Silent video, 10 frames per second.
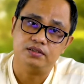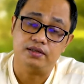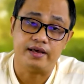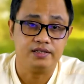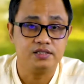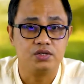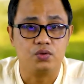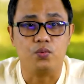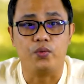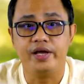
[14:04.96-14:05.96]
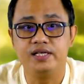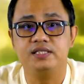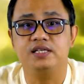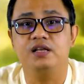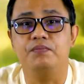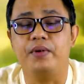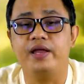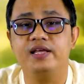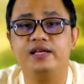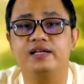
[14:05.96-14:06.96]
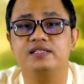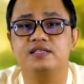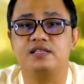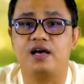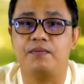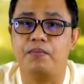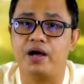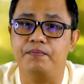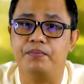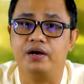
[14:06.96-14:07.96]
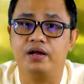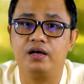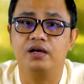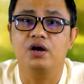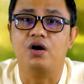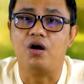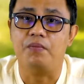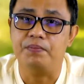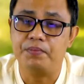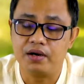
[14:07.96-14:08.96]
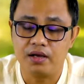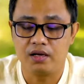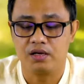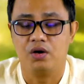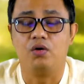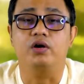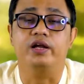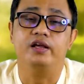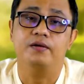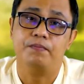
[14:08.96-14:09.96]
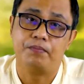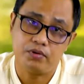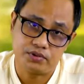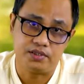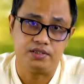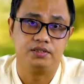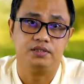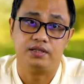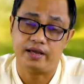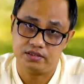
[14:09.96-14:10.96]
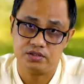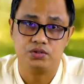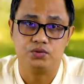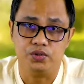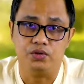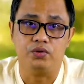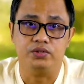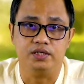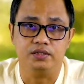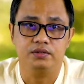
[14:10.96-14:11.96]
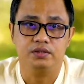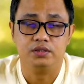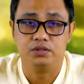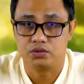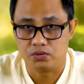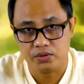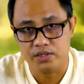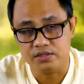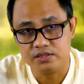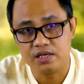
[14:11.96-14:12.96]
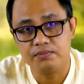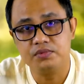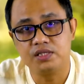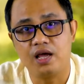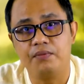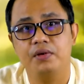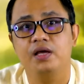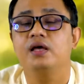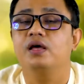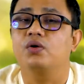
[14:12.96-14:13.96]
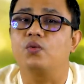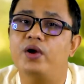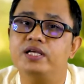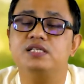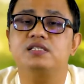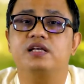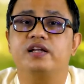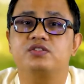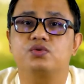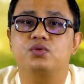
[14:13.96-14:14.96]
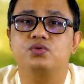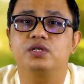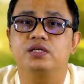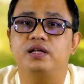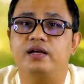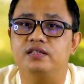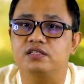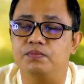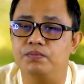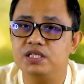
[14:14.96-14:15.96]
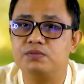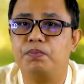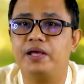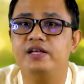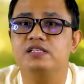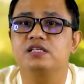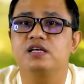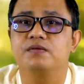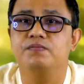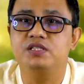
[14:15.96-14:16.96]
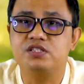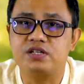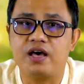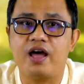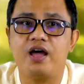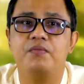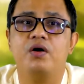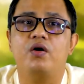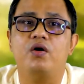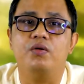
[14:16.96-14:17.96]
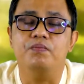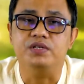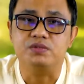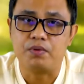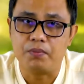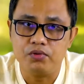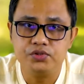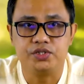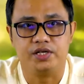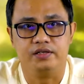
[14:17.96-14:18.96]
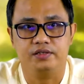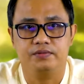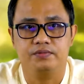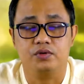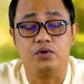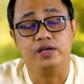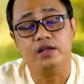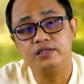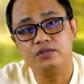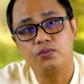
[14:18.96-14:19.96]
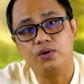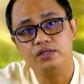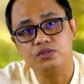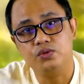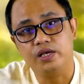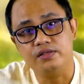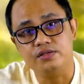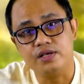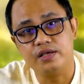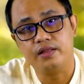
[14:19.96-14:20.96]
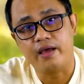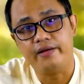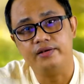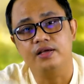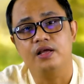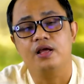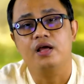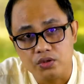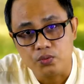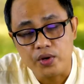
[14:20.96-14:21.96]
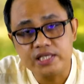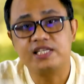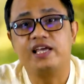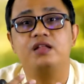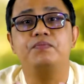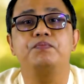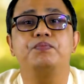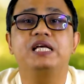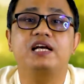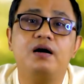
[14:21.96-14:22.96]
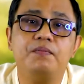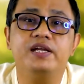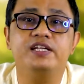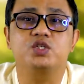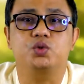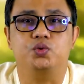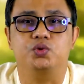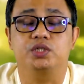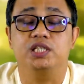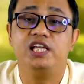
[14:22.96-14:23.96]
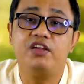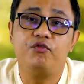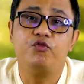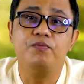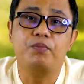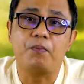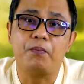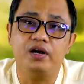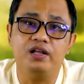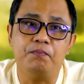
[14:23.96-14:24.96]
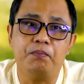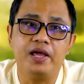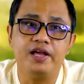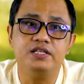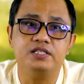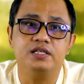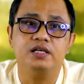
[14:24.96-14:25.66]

That is, waste in many cases are byproduct of a product or a process. That's we noted. So, in the same time, waste is a resource that is misplaced, mistimed or misproportionate. Or in other words, we can say that waste can become a resource if we properly place